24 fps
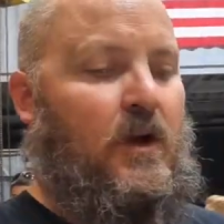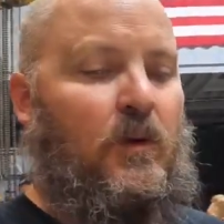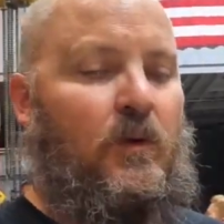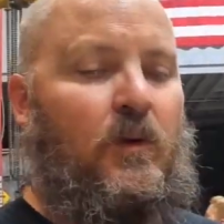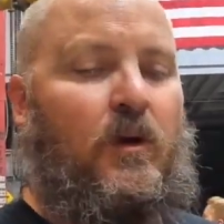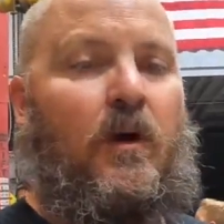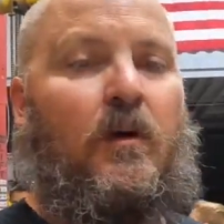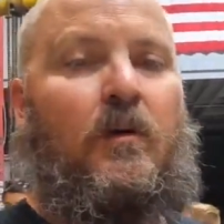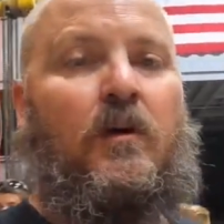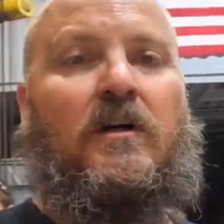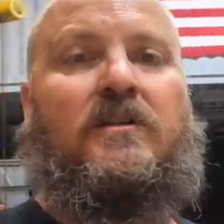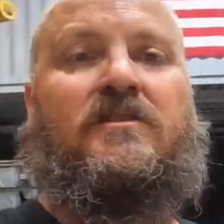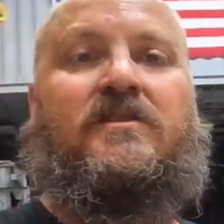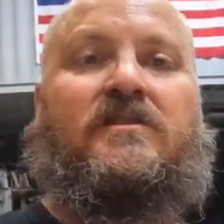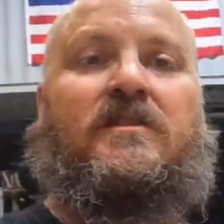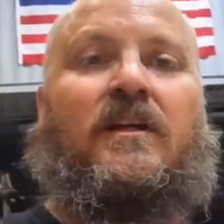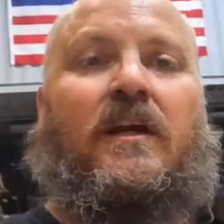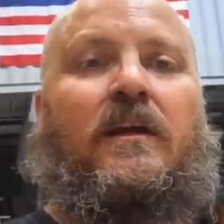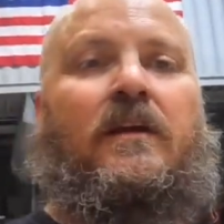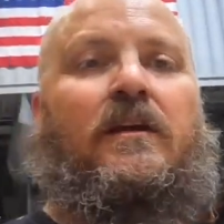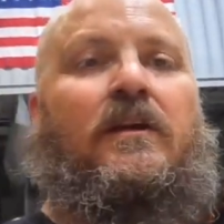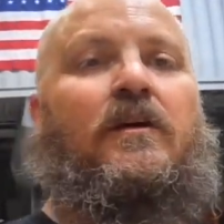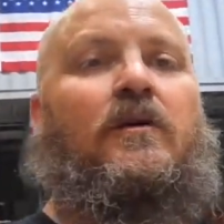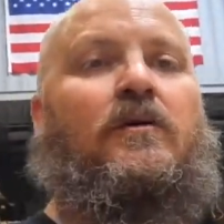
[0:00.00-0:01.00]
We will
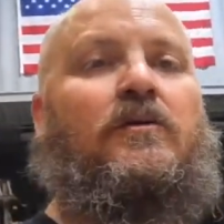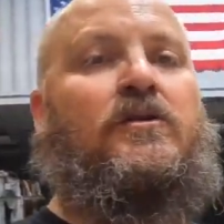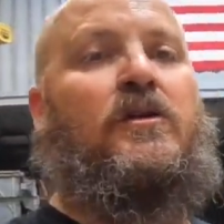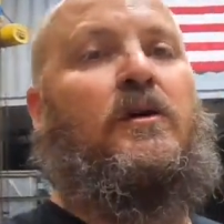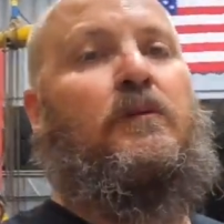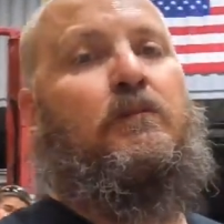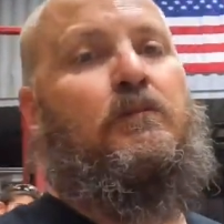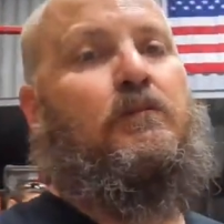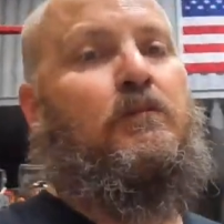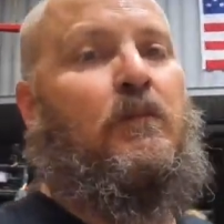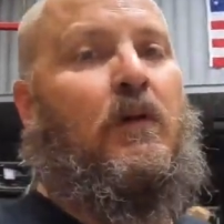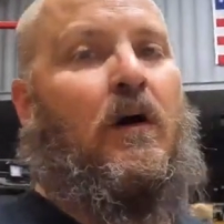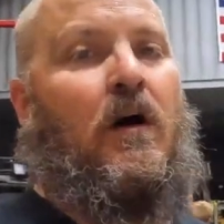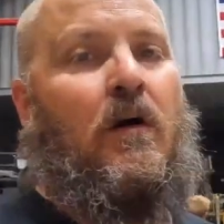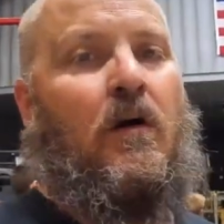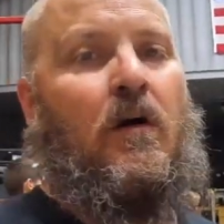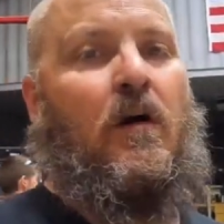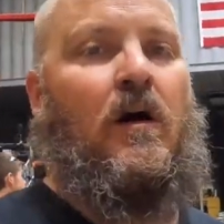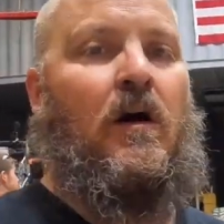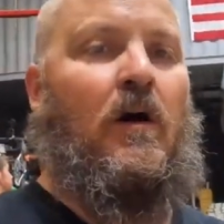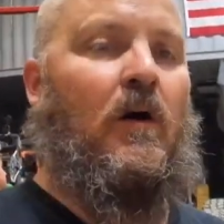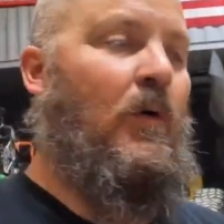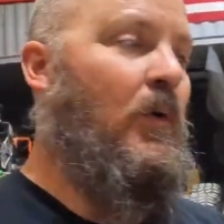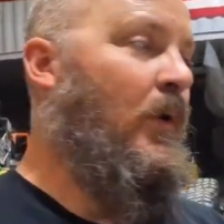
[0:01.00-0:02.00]
see you
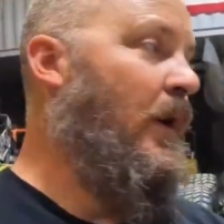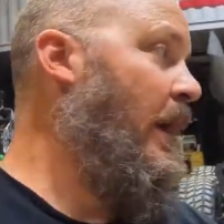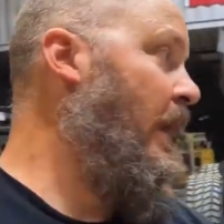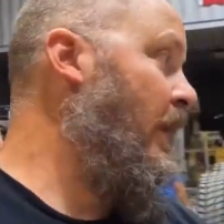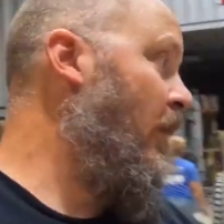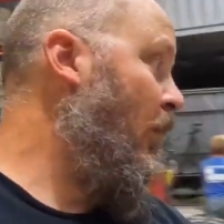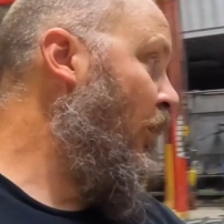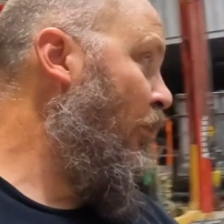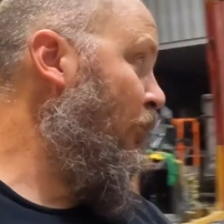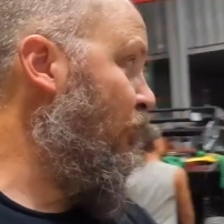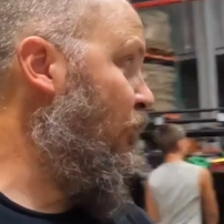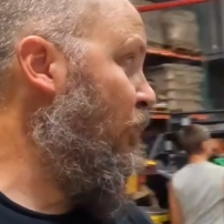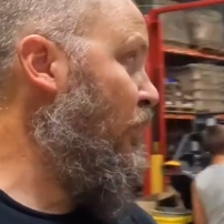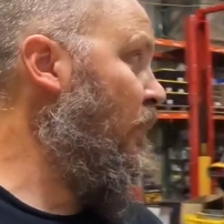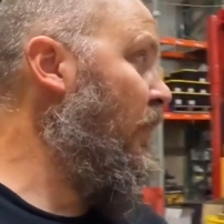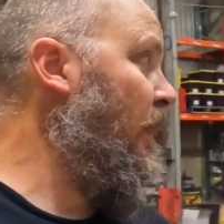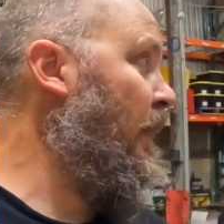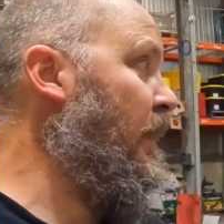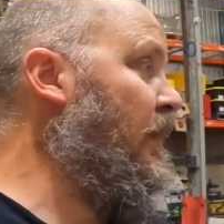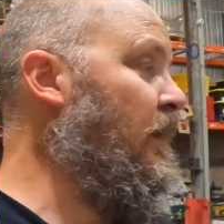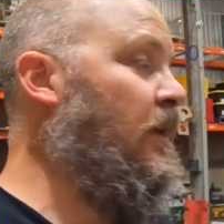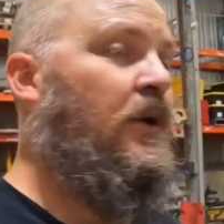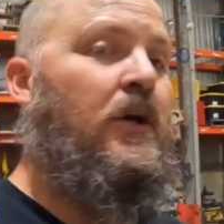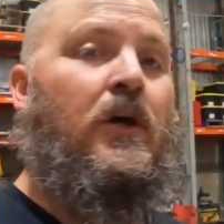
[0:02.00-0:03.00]
tomorrow, and
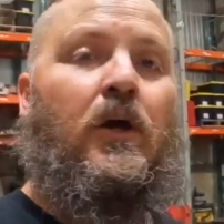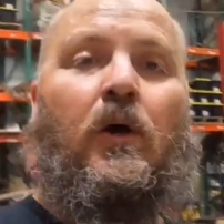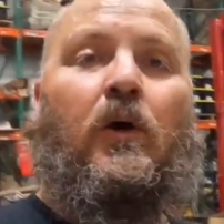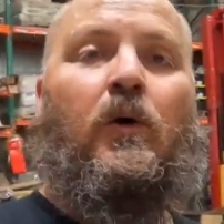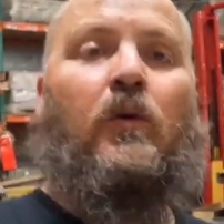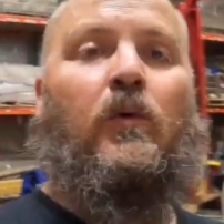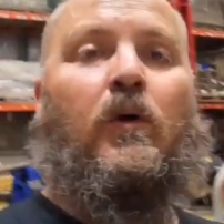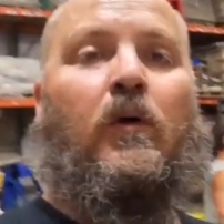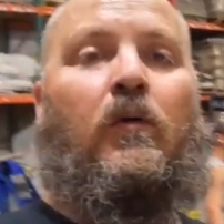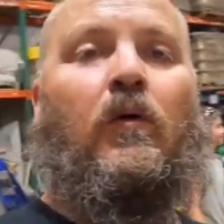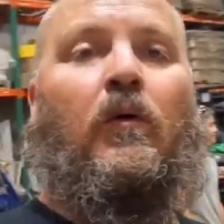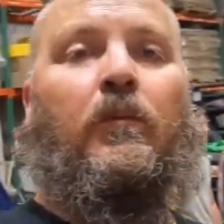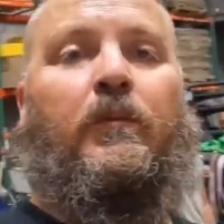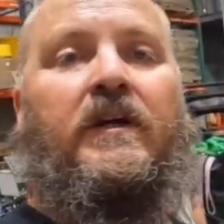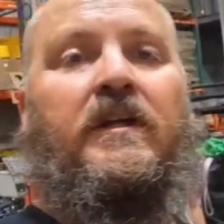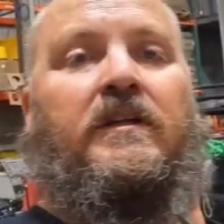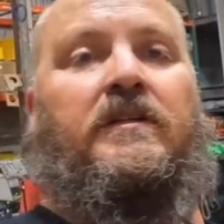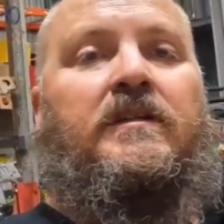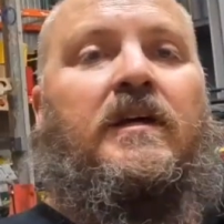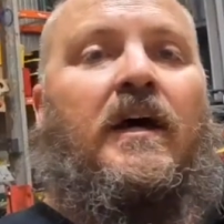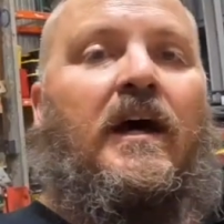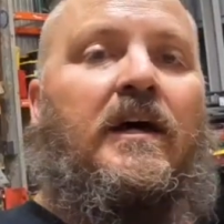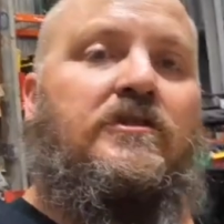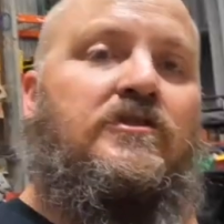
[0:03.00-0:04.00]
hopefully we will be
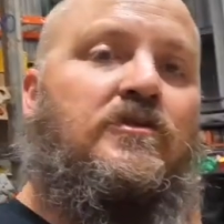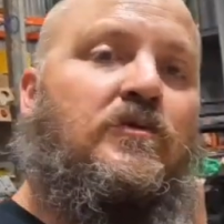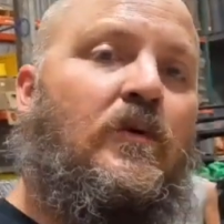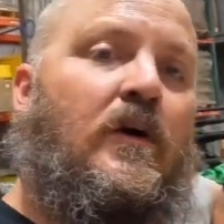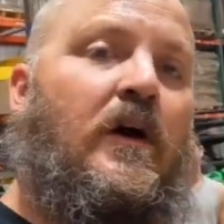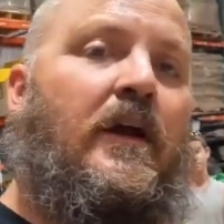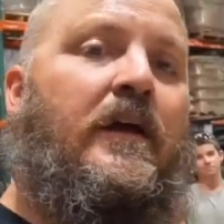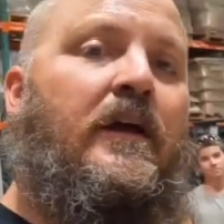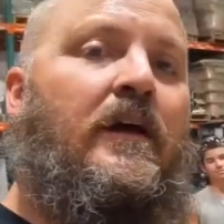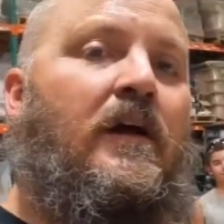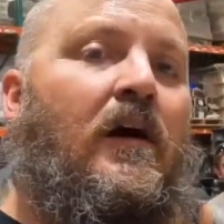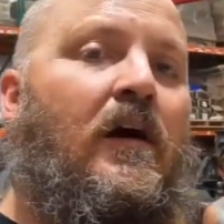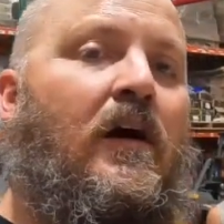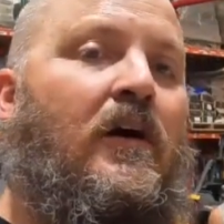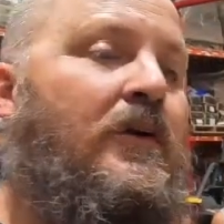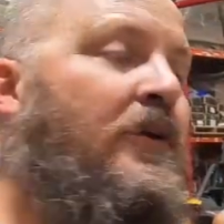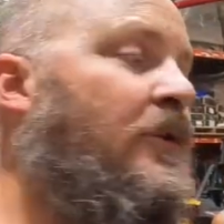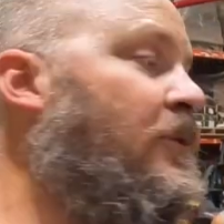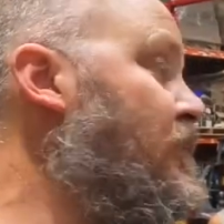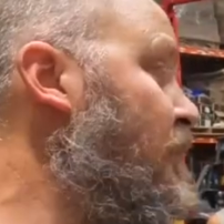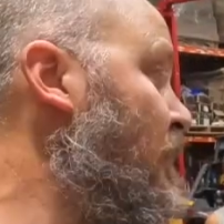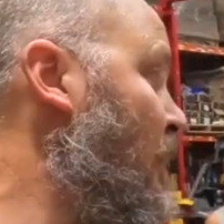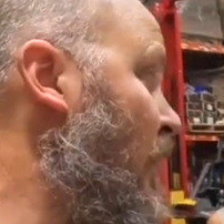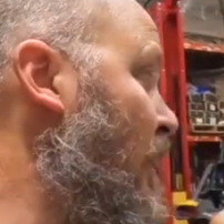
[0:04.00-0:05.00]
test running our
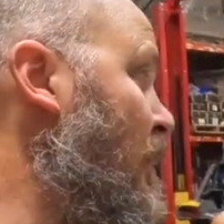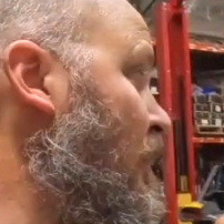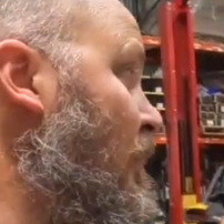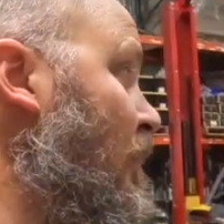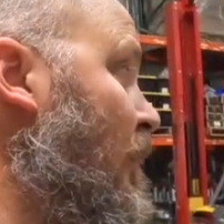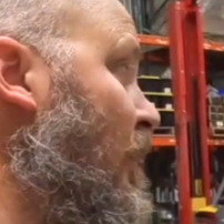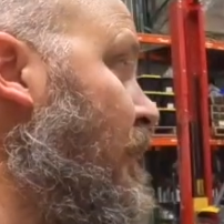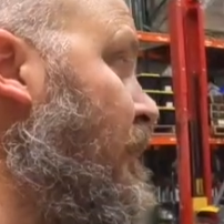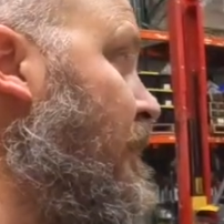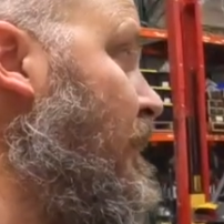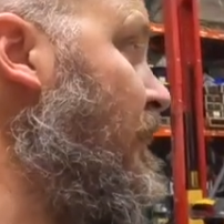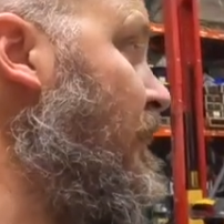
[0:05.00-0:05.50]
new color on